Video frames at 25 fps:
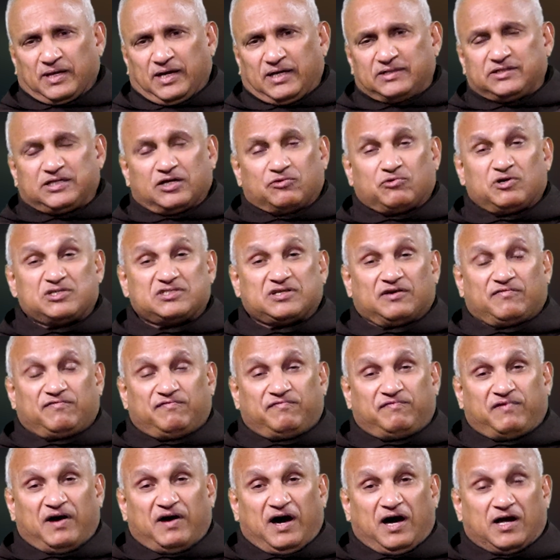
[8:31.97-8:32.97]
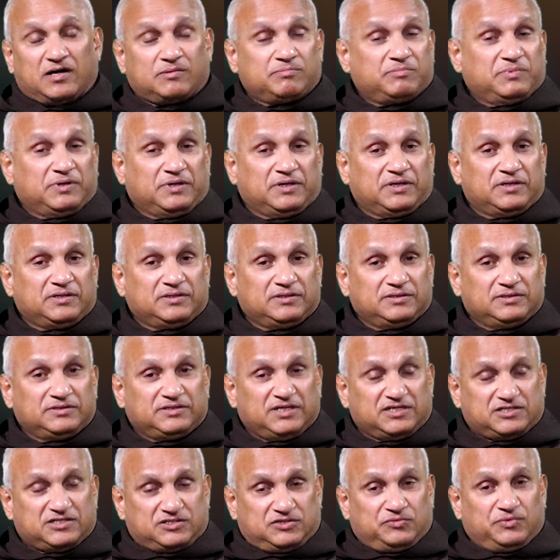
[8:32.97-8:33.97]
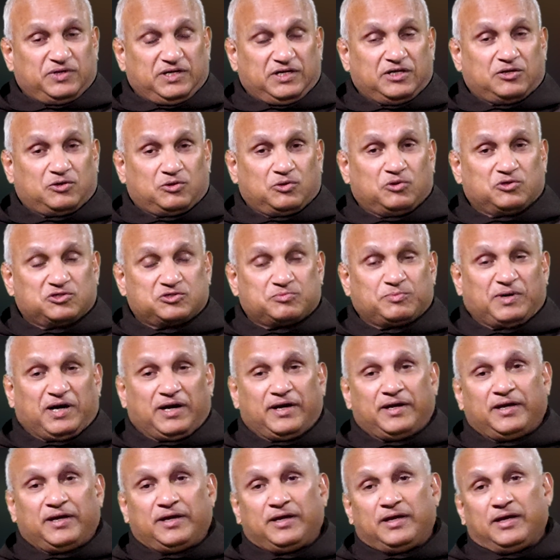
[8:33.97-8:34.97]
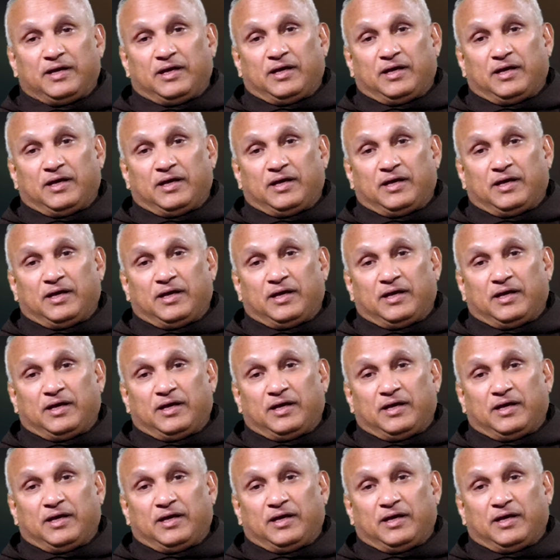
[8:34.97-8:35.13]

And there was a farmer just very close by,